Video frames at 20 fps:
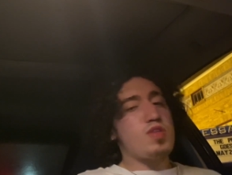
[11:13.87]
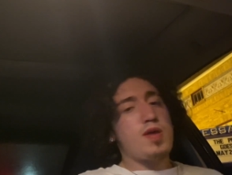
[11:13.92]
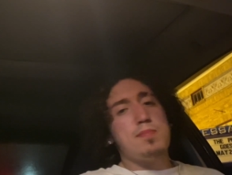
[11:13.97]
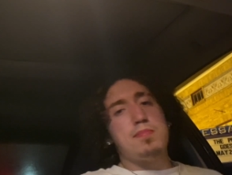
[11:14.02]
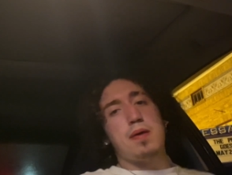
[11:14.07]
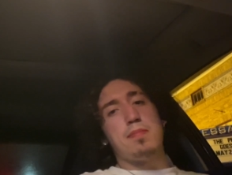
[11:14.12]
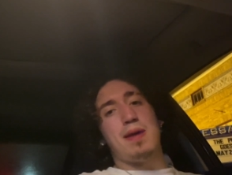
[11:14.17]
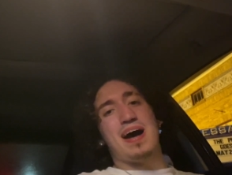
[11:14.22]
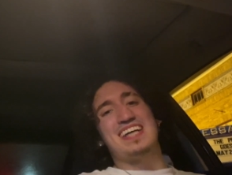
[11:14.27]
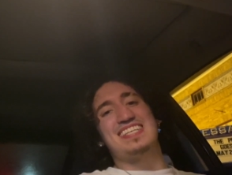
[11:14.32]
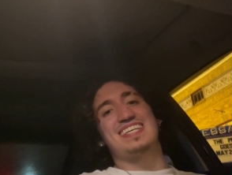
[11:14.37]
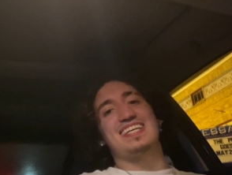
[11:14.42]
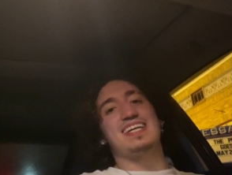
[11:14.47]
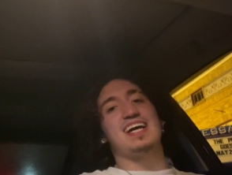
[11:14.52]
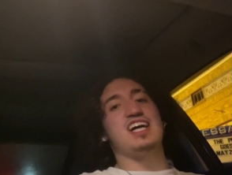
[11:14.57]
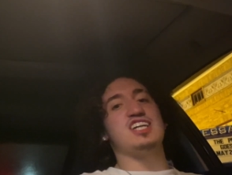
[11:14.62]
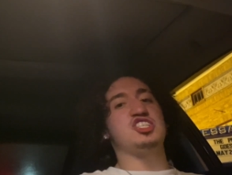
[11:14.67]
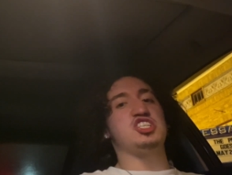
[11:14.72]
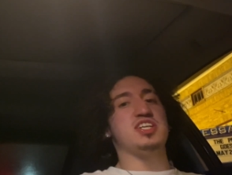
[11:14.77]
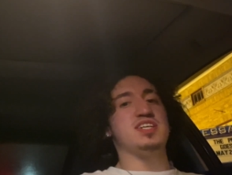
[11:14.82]
my mindset
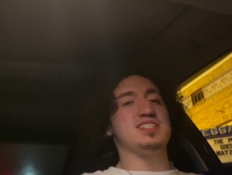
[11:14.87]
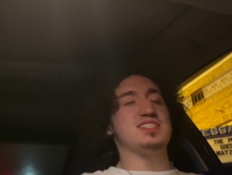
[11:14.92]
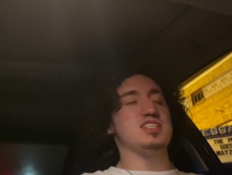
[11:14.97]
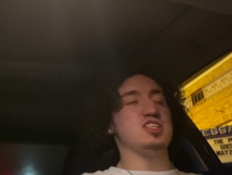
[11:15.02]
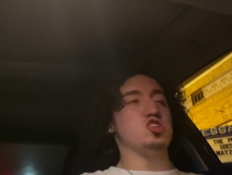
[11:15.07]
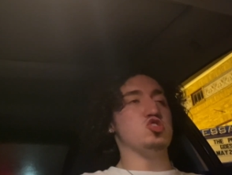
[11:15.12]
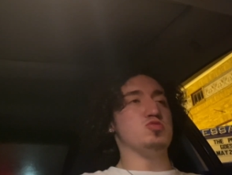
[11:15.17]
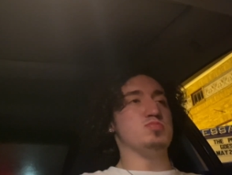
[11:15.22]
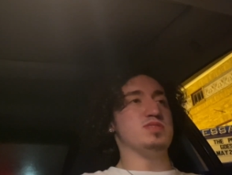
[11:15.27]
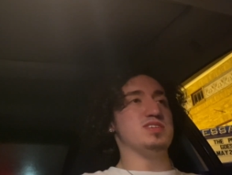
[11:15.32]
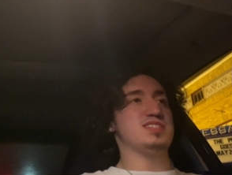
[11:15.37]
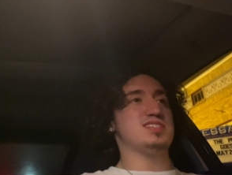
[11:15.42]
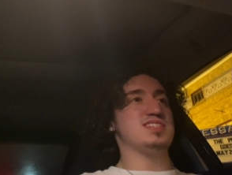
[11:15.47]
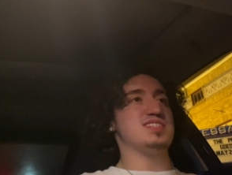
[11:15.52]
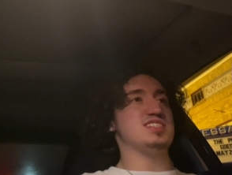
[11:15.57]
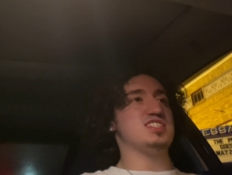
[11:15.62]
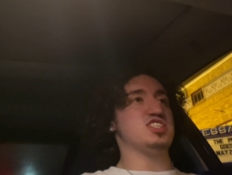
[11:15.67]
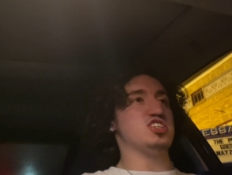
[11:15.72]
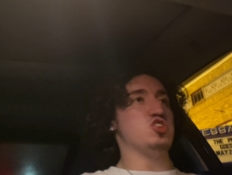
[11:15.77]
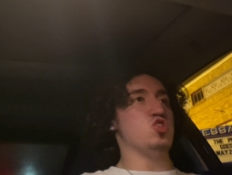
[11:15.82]
got changed a little bit
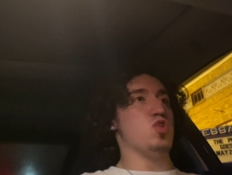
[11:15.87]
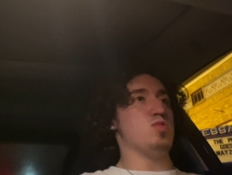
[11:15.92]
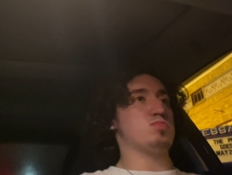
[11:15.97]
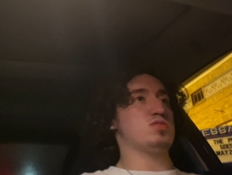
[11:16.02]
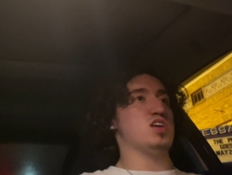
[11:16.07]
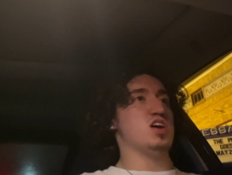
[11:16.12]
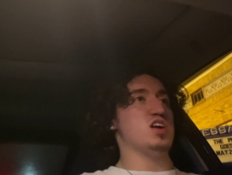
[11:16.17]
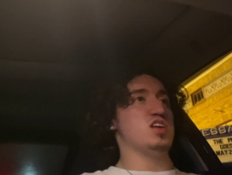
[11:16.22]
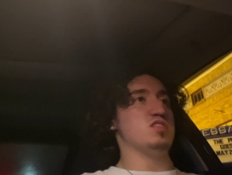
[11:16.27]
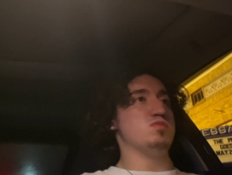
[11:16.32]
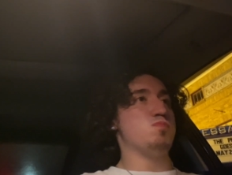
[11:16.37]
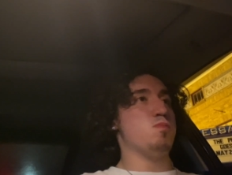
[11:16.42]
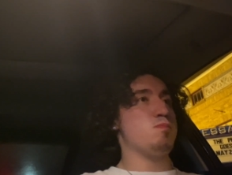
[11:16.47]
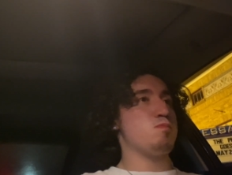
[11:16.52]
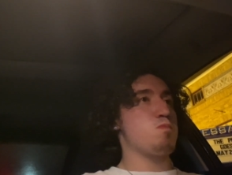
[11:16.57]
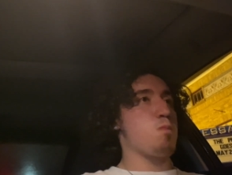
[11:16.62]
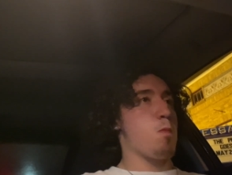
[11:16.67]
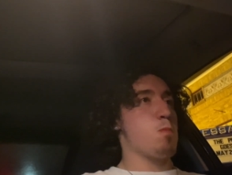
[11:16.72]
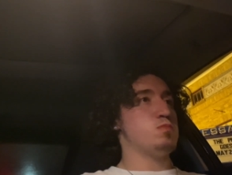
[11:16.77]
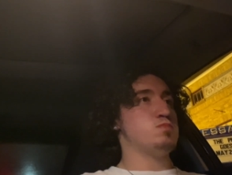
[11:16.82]
since you know I'm cutting,
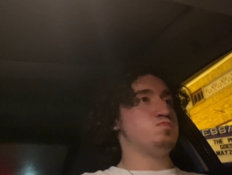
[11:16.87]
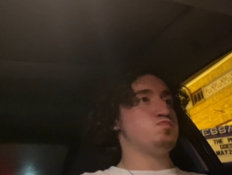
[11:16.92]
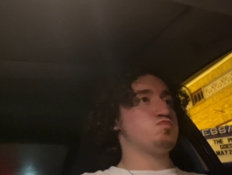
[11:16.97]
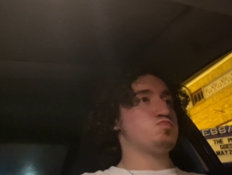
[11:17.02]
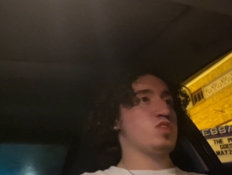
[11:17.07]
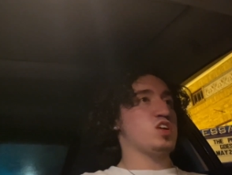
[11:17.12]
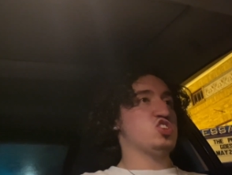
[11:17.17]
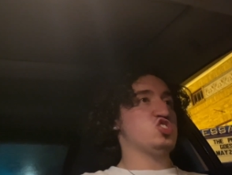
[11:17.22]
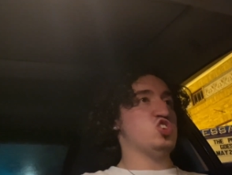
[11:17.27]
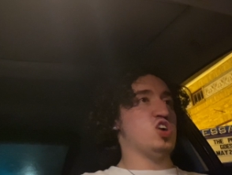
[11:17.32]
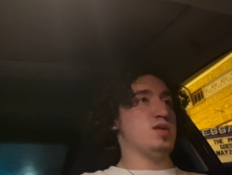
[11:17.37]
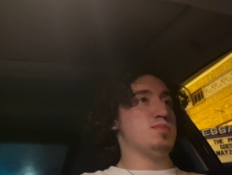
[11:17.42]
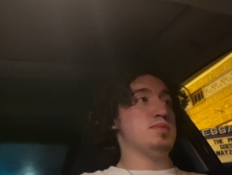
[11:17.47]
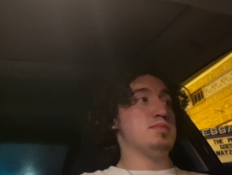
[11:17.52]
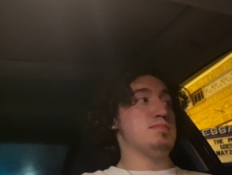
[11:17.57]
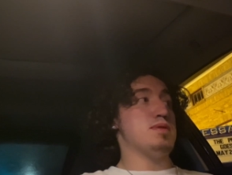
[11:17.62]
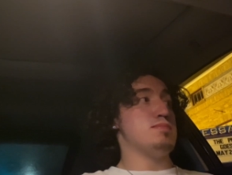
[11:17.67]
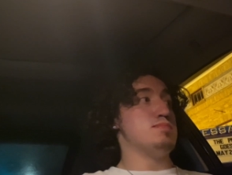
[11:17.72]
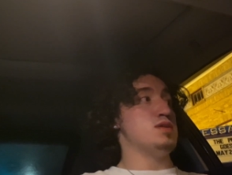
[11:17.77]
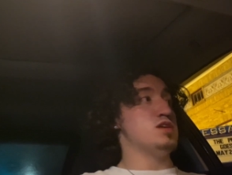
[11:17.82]
trying to make
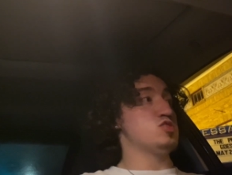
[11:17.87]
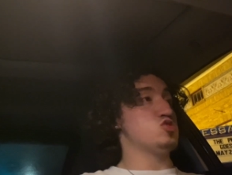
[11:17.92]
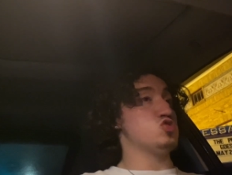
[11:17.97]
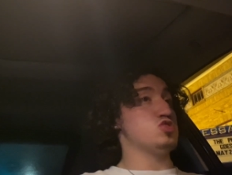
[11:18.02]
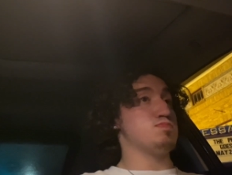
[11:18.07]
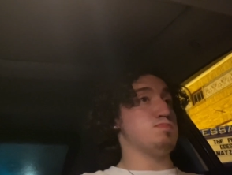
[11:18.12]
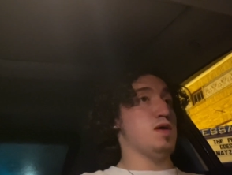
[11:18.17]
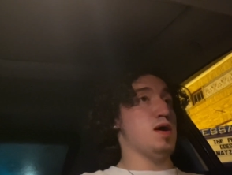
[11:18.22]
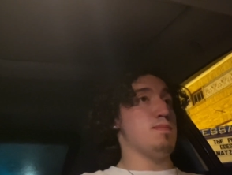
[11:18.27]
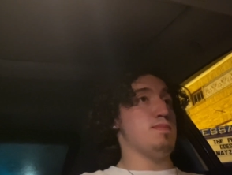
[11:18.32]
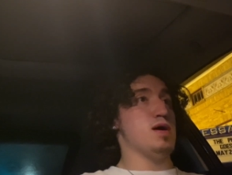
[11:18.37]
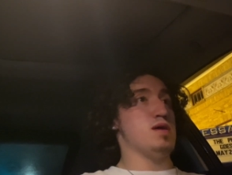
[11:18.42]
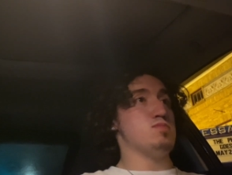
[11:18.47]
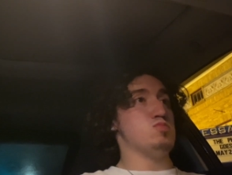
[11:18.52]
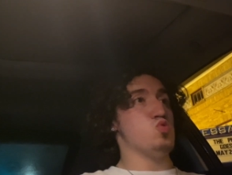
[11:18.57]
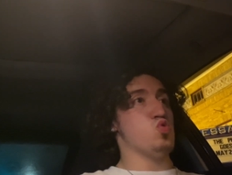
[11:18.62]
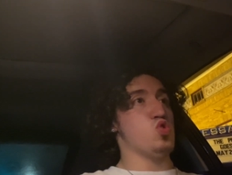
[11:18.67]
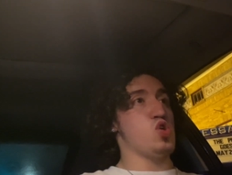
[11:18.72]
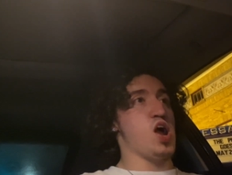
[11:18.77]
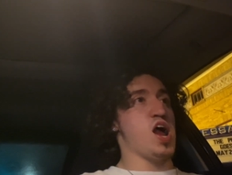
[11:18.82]
my muscles pop out
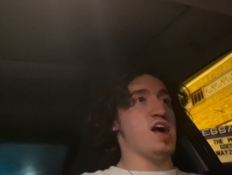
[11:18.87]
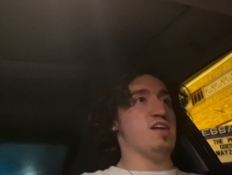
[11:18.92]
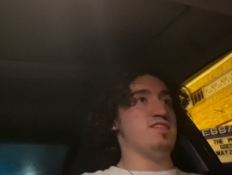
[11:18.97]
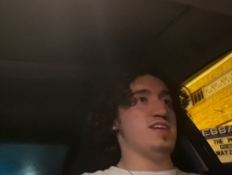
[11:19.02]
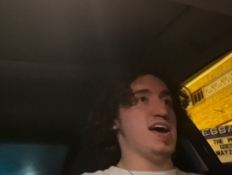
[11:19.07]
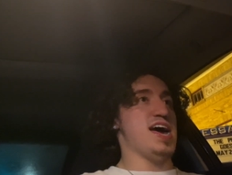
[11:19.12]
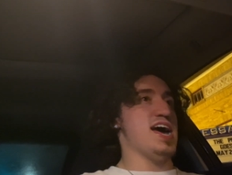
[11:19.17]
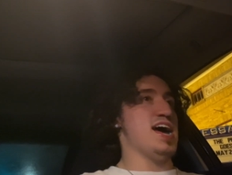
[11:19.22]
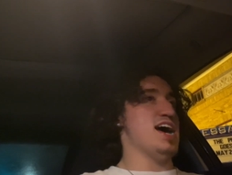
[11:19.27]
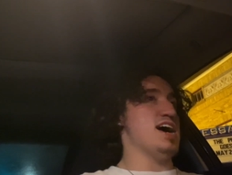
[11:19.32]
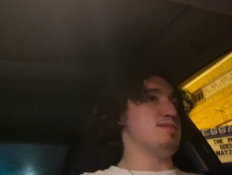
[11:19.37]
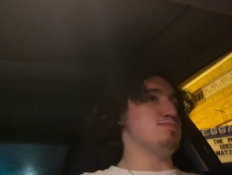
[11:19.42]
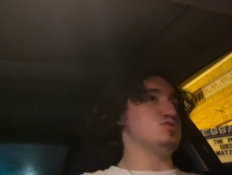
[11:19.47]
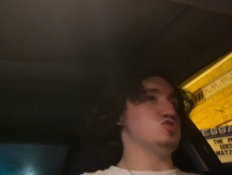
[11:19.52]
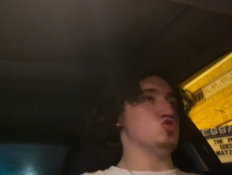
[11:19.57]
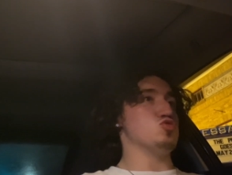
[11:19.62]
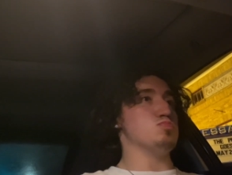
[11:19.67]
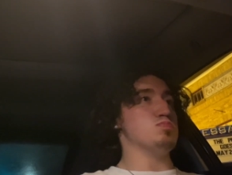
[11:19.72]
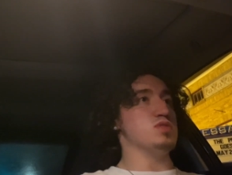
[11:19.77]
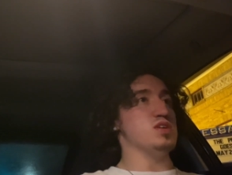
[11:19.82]
more, have abs,
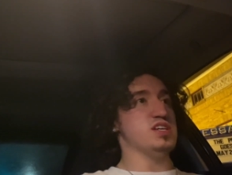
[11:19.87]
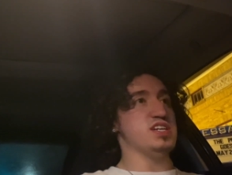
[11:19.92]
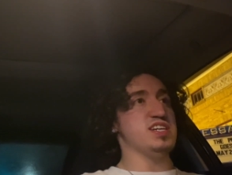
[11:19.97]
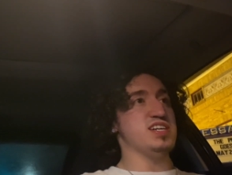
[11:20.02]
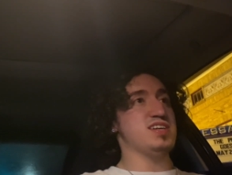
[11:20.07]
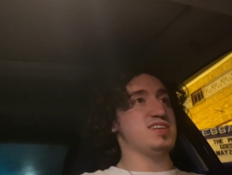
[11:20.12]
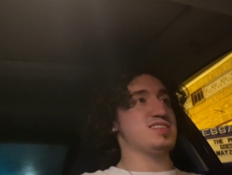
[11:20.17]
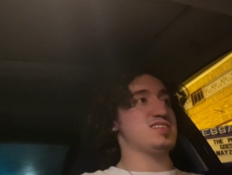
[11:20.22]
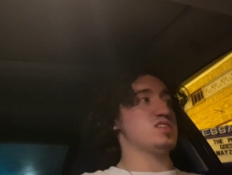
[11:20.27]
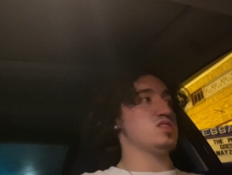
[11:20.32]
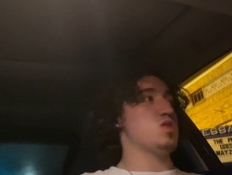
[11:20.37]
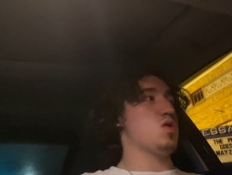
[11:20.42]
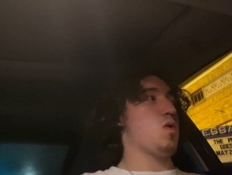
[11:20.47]
obliques,